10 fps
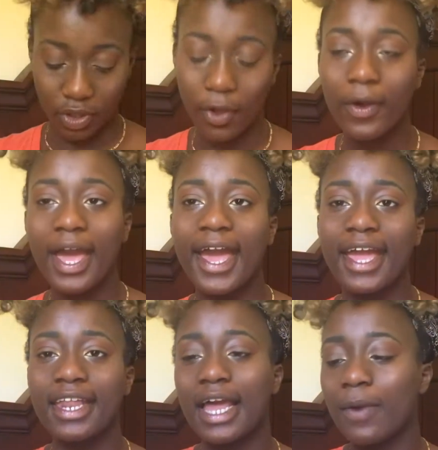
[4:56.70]

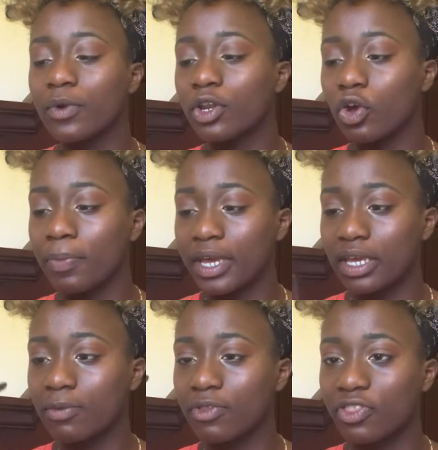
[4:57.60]
Okay, and now we're gonna go back
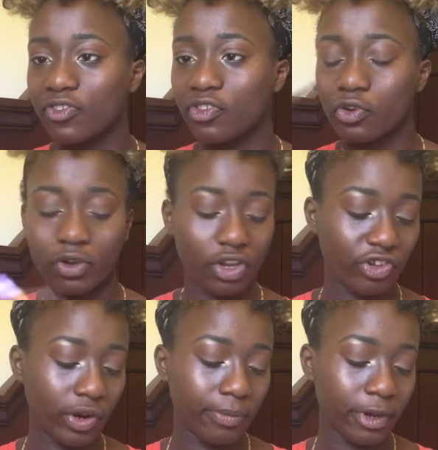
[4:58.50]
in with this little
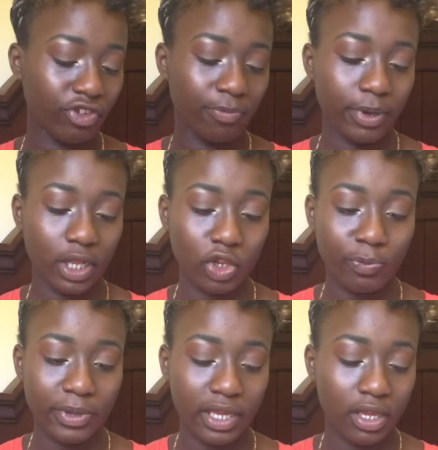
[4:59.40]
eyeshadow brush and put a little
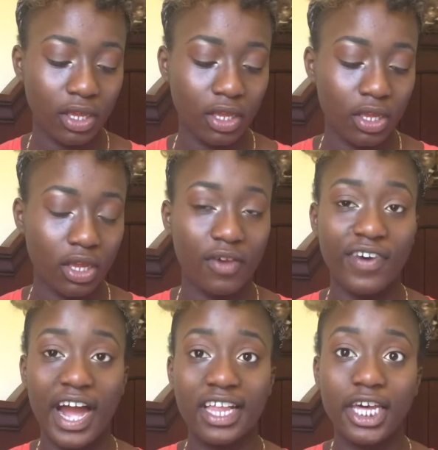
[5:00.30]
bit of
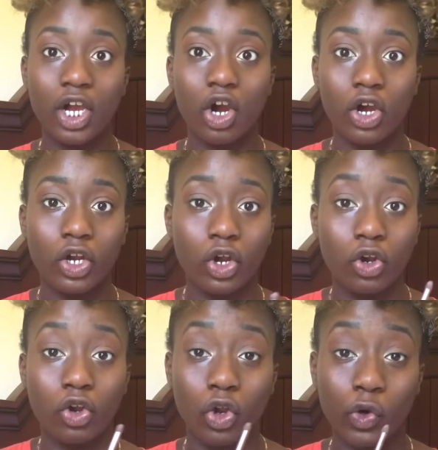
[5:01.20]
highlight on our
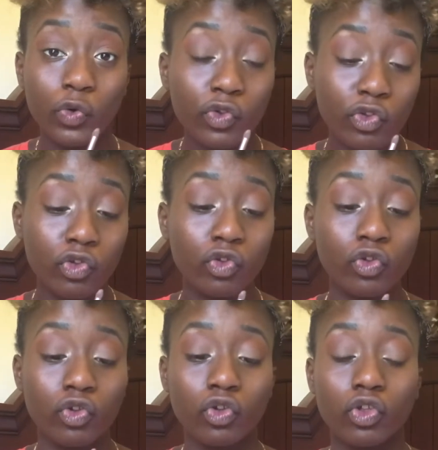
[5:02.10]
nose,
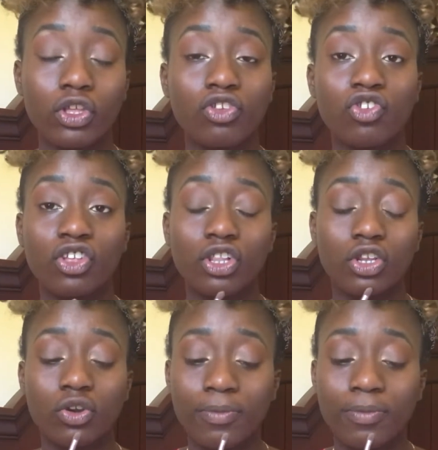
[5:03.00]
just a little